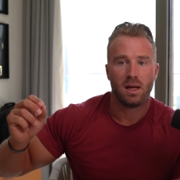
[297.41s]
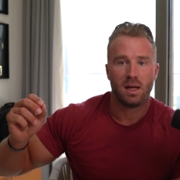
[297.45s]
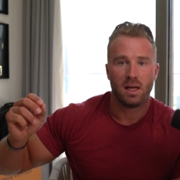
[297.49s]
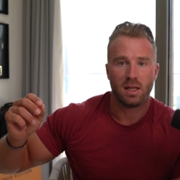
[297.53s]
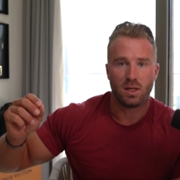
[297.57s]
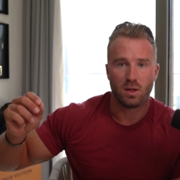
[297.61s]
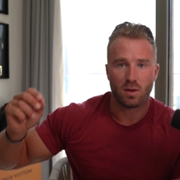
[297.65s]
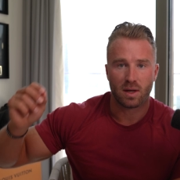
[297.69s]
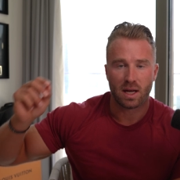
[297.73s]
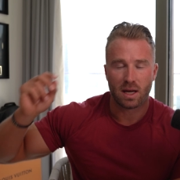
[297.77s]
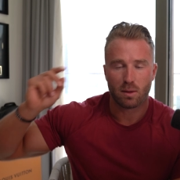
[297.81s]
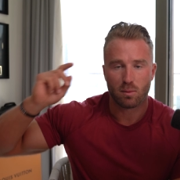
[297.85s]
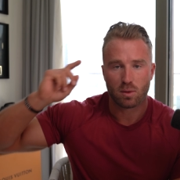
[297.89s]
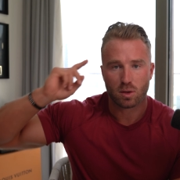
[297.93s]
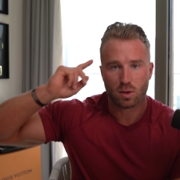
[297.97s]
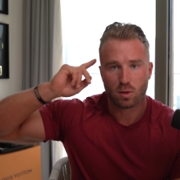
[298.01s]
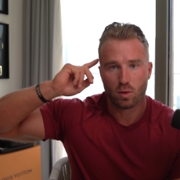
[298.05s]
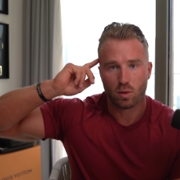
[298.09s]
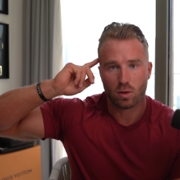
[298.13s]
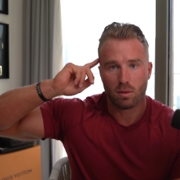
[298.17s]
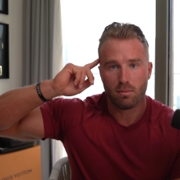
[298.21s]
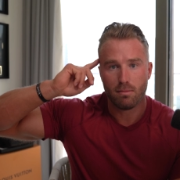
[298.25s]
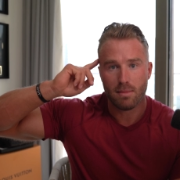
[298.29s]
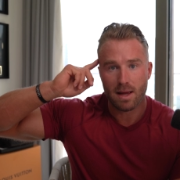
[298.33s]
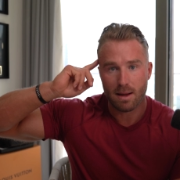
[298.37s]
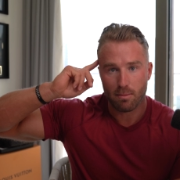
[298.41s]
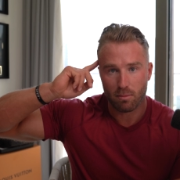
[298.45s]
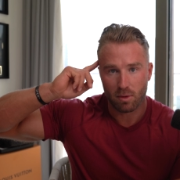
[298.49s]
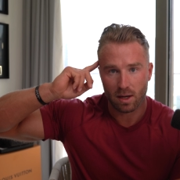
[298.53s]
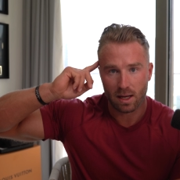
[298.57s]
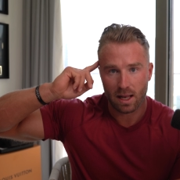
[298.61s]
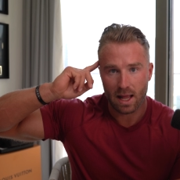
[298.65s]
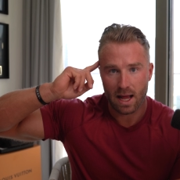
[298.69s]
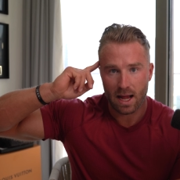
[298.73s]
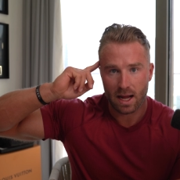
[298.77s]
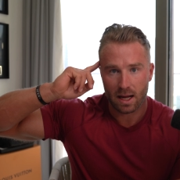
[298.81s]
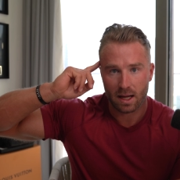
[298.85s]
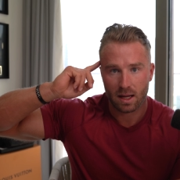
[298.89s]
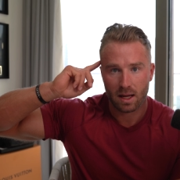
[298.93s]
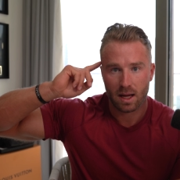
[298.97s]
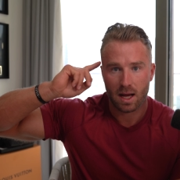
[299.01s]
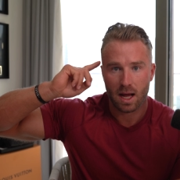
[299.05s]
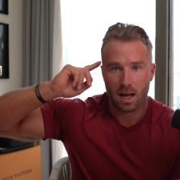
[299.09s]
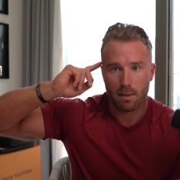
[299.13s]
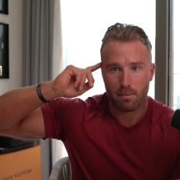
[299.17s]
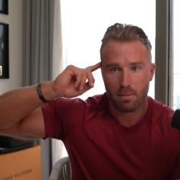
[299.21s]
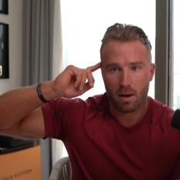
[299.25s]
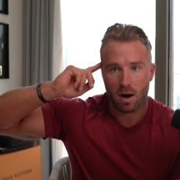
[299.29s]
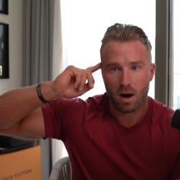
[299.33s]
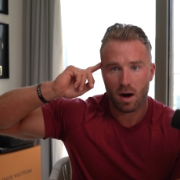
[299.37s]
is you get what's called memory lag.
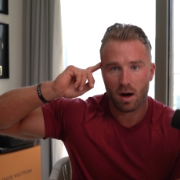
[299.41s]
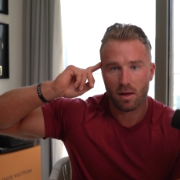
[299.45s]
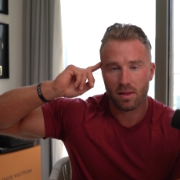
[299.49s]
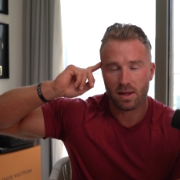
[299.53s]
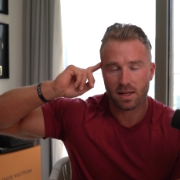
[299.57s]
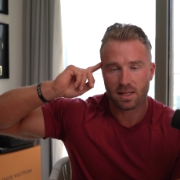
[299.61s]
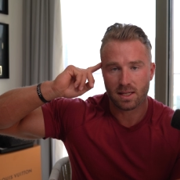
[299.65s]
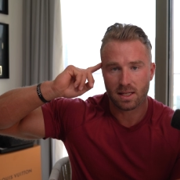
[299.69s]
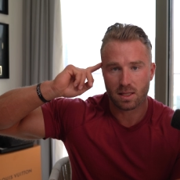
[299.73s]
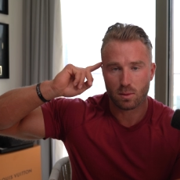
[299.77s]
And part of this